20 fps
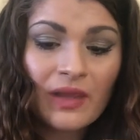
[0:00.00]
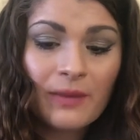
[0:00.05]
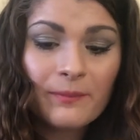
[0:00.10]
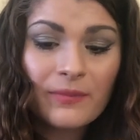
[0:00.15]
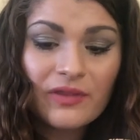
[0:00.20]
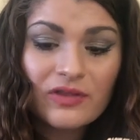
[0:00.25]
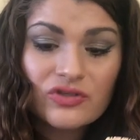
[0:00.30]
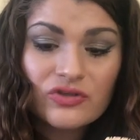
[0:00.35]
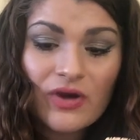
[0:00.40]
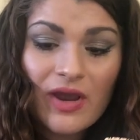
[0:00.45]
But
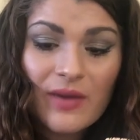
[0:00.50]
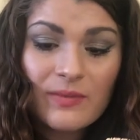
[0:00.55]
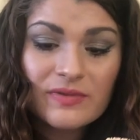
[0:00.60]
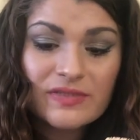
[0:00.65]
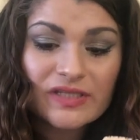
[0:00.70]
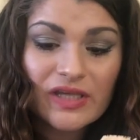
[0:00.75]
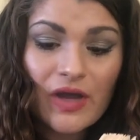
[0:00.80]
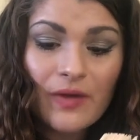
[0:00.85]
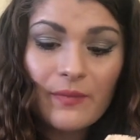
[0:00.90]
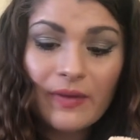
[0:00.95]
the train was
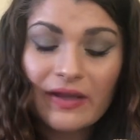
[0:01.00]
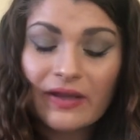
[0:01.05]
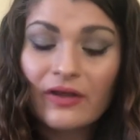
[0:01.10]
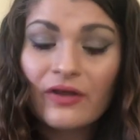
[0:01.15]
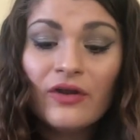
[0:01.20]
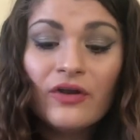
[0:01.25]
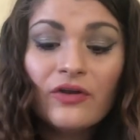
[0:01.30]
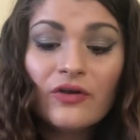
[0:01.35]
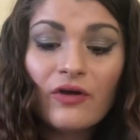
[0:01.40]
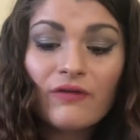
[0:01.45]
going,
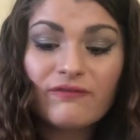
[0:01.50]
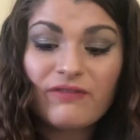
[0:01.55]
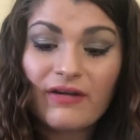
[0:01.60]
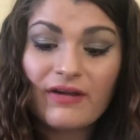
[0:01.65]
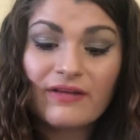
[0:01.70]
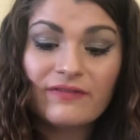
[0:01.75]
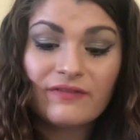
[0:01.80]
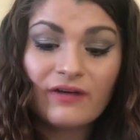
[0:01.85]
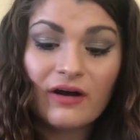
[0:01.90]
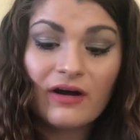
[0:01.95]
not
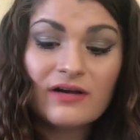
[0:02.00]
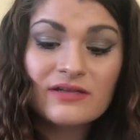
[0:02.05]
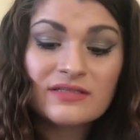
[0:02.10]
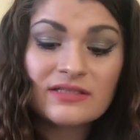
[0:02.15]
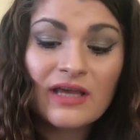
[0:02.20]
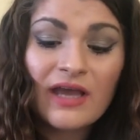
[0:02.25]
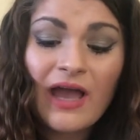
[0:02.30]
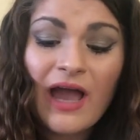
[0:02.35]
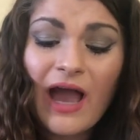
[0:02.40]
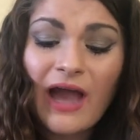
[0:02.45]
very fast,
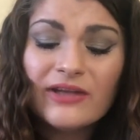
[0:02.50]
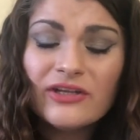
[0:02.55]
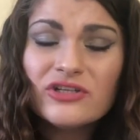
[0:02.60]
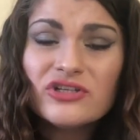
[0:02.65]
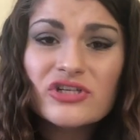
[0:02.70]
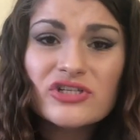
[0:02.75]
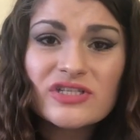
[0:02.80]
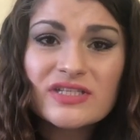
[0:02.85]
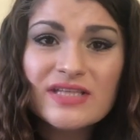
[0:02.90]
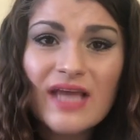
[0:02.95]
and you
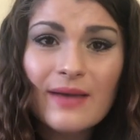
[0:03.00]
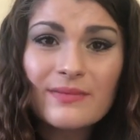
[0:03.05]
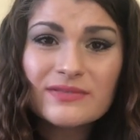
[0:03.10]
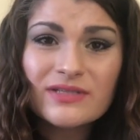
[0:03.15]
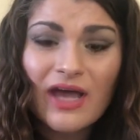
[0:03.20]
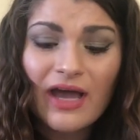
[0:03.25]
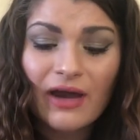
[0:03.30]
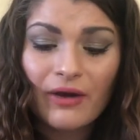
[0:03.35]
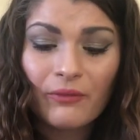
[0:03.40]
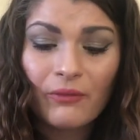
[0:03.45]
just stepped
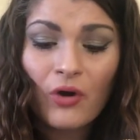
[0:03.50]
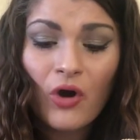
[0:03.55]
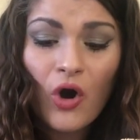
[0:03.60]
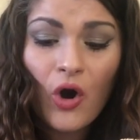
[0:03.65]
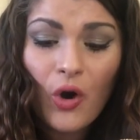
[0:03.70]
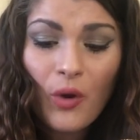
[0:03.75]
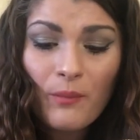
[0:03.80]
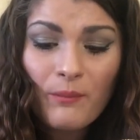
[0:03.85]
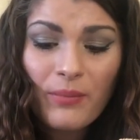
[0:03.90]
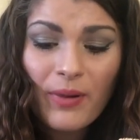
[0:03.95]
out,
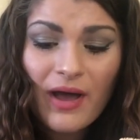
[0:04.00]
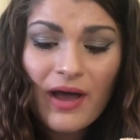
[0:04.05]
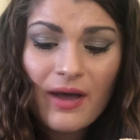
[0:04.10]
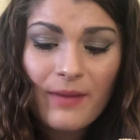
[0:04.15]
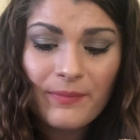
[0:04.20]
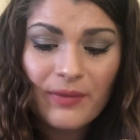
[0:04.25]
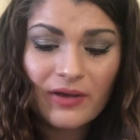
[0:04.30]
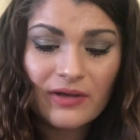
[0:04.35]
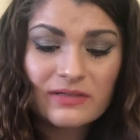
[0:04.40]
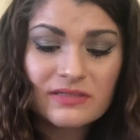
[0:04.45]
on
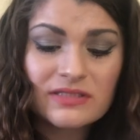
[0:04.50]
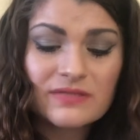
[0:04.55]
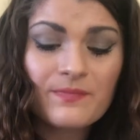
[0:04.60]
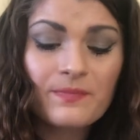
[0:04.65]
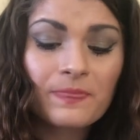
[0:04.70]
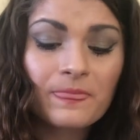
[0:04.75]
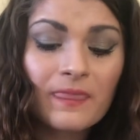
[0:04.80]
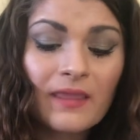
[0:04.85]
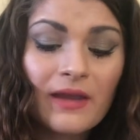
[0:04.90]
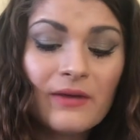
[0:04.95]
purpose.
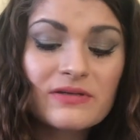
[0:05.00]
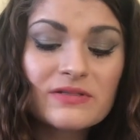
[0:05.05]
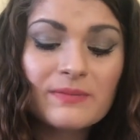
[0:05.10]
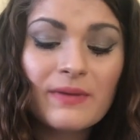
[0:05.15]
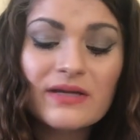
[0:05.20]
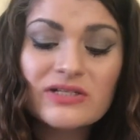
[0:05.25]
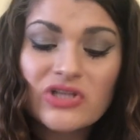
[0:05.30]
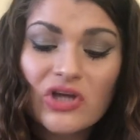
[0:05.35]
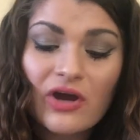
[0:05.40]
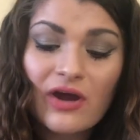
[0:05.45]
It was
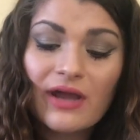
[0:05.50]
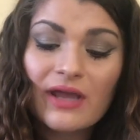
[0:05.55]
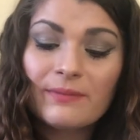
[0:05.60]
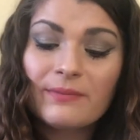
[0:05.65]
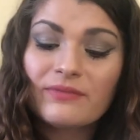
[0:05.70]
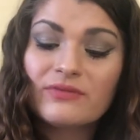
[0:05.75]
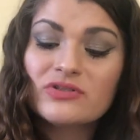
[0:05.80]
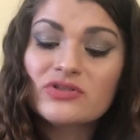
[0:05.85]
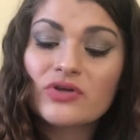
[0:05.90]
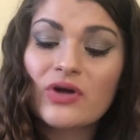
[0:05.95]
much higher
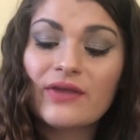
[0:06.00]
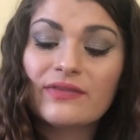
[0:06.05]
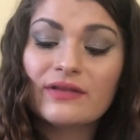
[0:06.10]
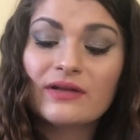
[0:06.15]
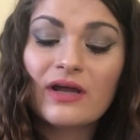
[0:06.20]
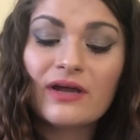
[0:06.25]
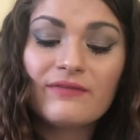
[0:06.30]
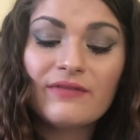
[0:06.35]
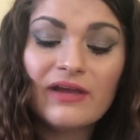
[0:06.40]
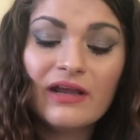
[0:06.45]
above the track than
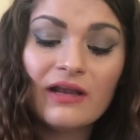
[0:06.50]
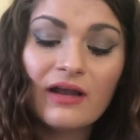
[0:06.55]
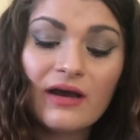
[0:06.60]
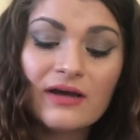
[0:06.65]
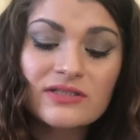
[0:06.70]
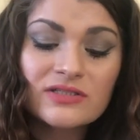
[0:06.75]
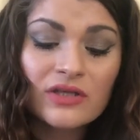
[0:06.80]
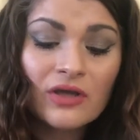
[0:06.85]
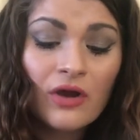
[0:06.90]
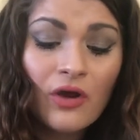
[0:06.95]
I
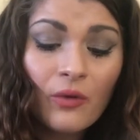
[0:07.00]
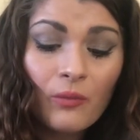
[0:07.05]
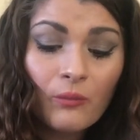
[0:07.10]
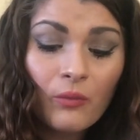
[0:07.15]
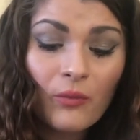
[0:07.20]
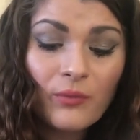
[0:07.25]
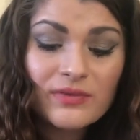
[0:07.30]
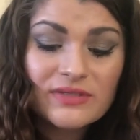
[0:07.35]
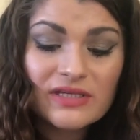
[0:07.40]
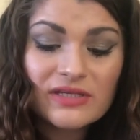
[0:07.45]
realised.
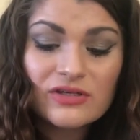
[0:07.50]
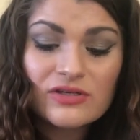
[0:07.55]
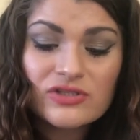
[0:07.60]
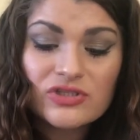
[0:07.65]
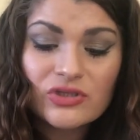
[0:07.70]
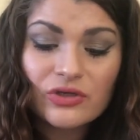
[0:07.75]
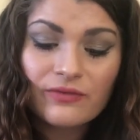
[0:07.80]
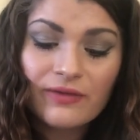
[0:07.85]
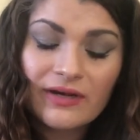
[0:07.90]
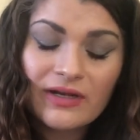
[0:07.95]
What was it you
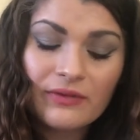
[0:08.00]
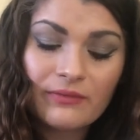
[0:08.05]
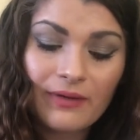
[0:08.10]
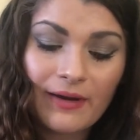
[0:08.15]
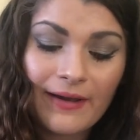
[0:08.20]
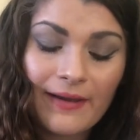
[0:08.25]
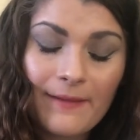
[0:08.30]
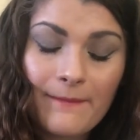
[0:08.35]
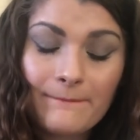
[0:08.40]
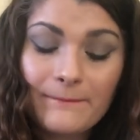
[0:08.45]
saw
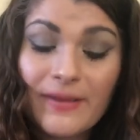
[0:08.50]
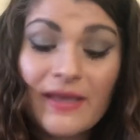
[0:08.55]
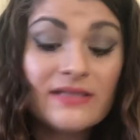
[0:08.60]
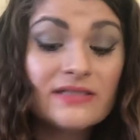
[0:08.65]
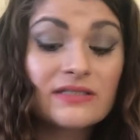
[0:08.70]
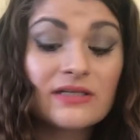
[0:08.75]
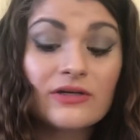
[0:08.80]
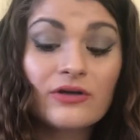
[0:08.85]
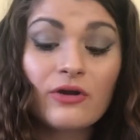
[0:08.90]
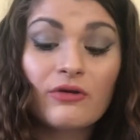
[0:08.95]
anyway?
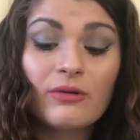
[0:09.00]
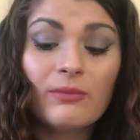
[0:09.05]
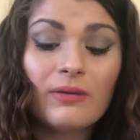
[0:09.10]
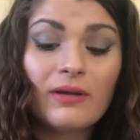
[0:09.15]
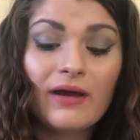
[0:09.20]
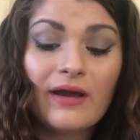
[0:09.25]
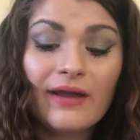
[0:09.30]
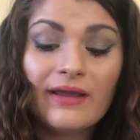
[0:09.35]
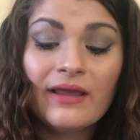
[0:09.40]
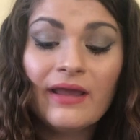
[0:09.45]
Peter did not
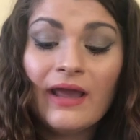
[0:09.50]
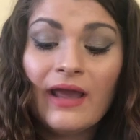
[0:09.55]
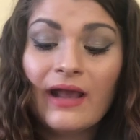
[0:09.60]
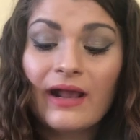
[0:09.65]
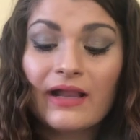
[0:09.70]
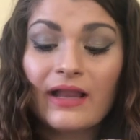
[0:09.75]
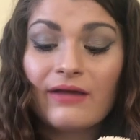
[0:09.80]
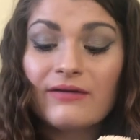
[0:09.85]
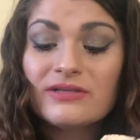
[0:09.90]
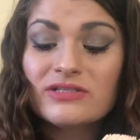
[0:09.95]
reply, and
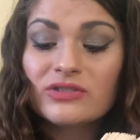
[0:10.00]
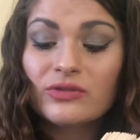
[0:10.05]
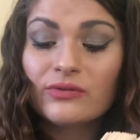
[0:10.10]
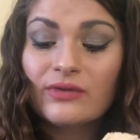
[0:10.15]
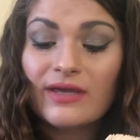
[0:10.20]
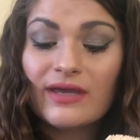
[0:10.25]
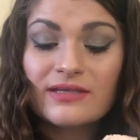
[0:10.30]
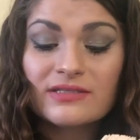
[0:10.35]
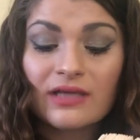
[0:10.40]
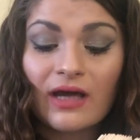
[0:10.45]
Clary saw
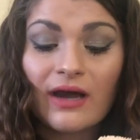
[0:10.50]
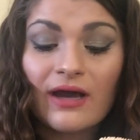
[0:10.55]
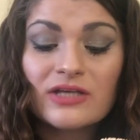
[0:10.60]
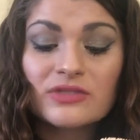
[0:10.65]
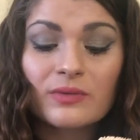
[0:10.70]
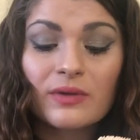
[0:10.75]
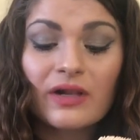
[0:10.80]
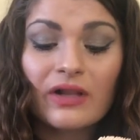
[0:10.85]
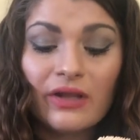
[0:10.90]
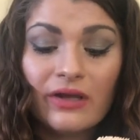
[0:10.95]
that his eyes
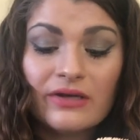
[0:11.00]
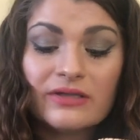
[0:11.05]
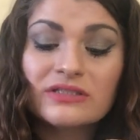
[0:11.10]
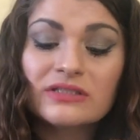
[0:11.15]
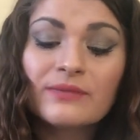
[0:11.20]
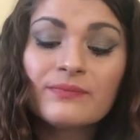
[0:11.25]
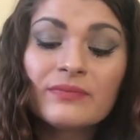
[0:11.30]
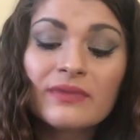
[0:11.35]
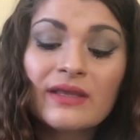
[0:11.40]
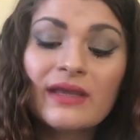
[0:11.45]
were closed.
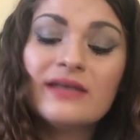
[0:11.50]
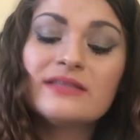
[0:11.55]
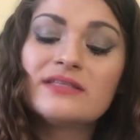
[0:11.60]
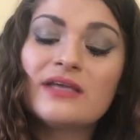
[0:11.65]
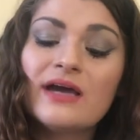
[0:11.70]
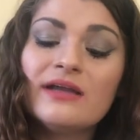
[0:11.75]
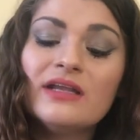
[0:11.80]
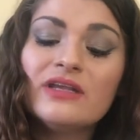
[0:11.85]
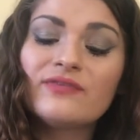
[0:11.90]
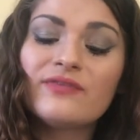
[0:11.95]
He had
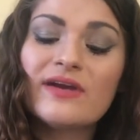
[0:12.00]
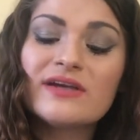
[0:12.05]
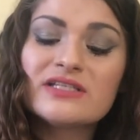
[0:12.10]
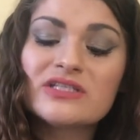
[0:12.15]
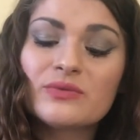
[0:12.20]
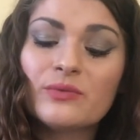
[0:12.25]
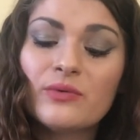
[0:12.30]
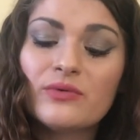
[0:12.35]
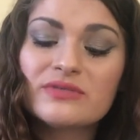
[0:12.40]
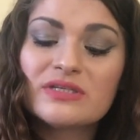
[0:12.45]
turned his face
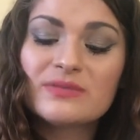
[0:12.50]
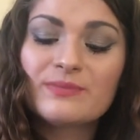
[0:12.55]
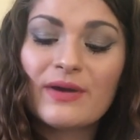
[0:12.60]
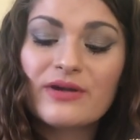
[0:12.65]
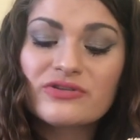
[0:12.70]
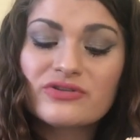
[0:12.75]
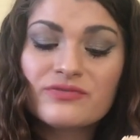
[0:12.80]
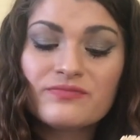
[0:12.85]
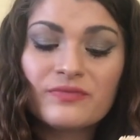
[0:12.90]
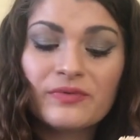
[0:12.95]
towards his
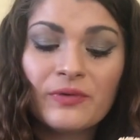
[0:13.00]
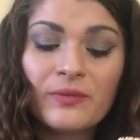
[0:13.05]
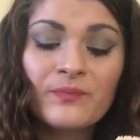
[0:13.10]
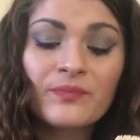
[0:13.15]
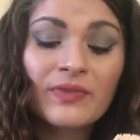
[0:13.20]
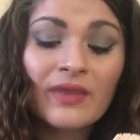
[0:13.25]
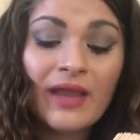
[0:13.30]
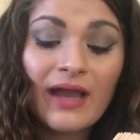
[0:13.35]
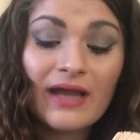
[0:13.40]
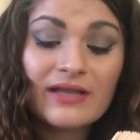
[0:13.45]
bedroom wall,
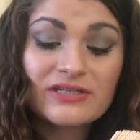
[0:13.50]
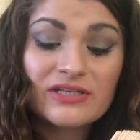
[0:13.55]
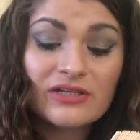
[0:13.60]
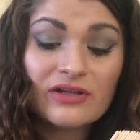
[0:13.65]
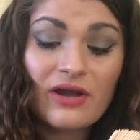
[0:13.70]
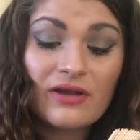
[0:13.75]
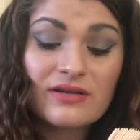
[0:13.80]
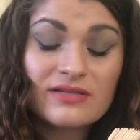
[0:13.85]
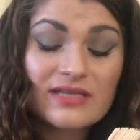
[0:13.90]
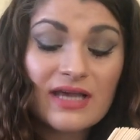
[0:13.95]
and she
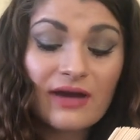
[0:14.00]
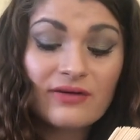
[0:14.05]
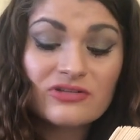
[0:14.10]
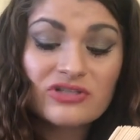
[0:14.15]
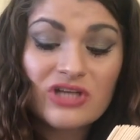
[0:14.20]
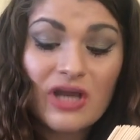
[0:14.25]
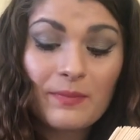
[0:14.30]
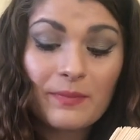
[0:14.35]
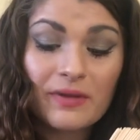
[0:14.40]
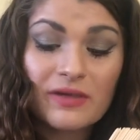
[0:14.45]
noticed how
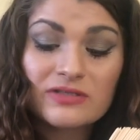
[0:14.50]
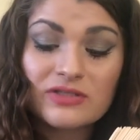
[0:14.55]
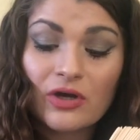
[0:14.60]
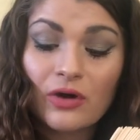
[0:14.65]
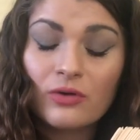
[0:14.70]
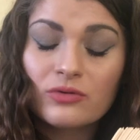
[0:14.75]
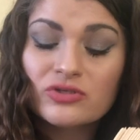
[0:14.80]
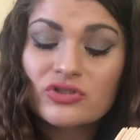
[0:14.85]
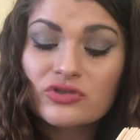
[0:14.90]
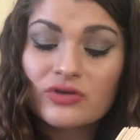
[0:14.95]
shabby his
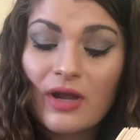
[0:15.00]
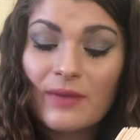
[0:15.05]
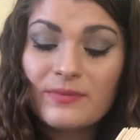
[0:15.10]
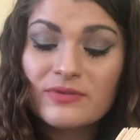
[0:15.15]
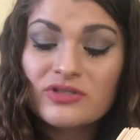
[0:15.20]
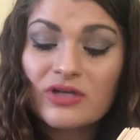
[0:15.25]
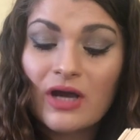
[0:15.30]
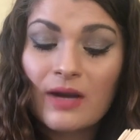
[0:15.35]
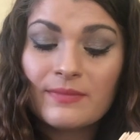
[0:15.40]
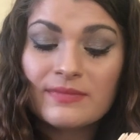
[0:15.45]
old striped
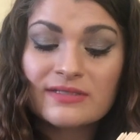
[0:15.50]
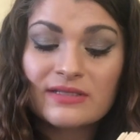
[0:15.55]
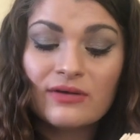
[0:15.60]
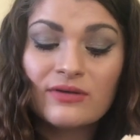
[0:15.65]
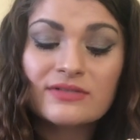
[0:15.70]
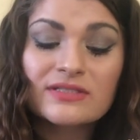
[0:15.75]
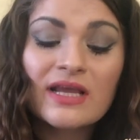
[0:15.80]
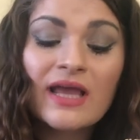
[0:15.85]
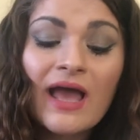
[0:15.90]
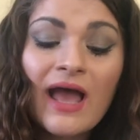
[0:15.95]
pyjamas
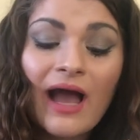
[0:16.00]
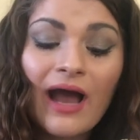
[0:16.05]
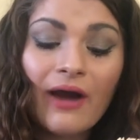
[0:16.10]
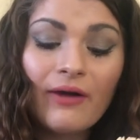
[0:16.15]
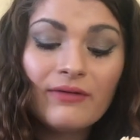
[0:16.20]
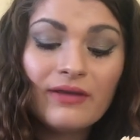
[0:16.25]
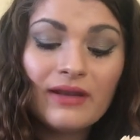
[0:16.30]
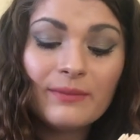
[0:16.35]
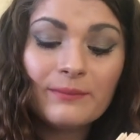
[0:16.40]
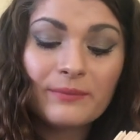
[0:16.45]
looked,
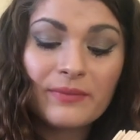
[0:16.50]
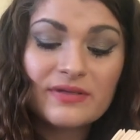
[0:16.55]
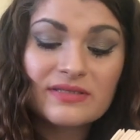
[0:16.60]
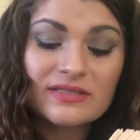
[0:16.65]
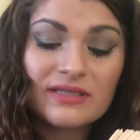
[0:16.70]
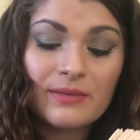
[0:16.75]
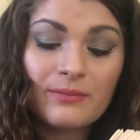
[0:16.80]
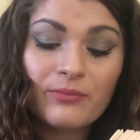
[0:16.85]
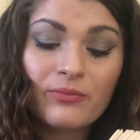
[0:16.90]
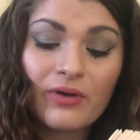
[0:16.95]
how limp his
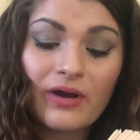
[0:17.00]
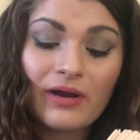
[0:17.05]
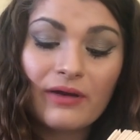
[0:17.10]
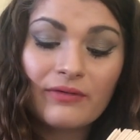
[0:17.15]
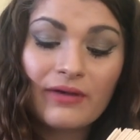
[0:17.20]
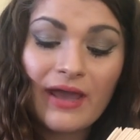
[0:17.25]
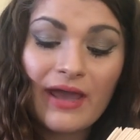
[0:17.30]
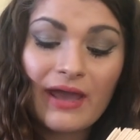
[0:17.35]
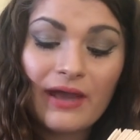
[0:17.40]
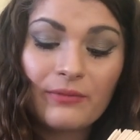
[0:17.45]
thin brown
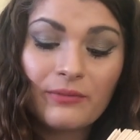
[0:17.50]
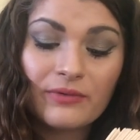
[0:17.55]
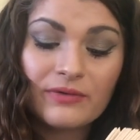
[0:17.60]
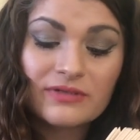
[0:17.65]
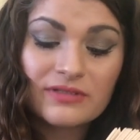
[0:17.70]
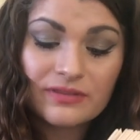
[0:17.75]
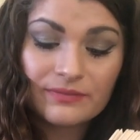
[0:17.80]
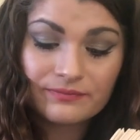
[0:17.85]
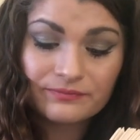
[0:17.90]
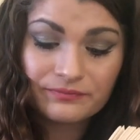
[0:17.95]
hair
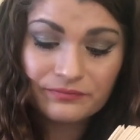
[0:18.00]
was.